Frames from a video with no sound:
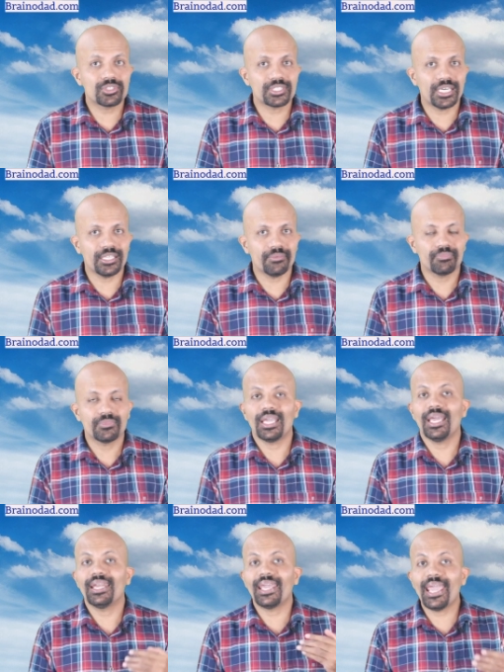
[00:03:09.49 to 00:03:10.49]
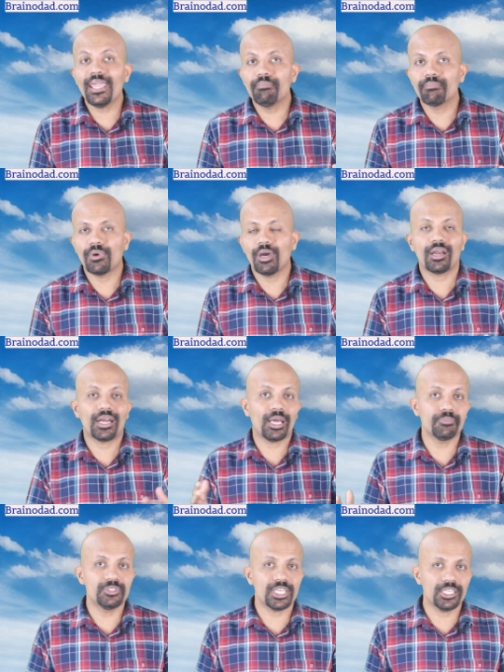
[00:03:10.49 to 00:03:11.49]
study, an aim or an
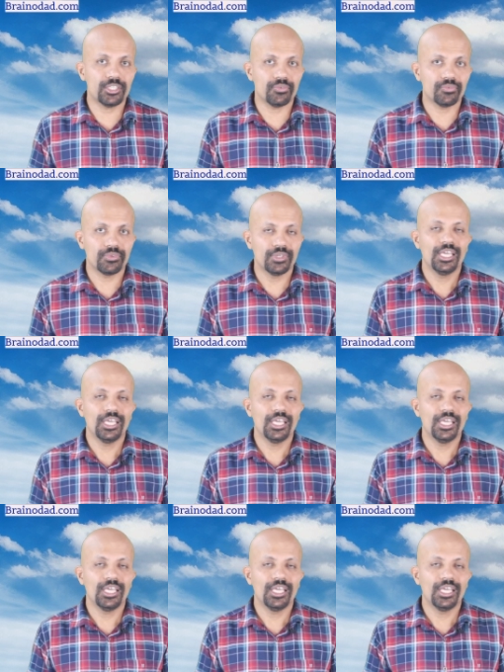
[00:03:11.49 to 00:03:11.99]
objective.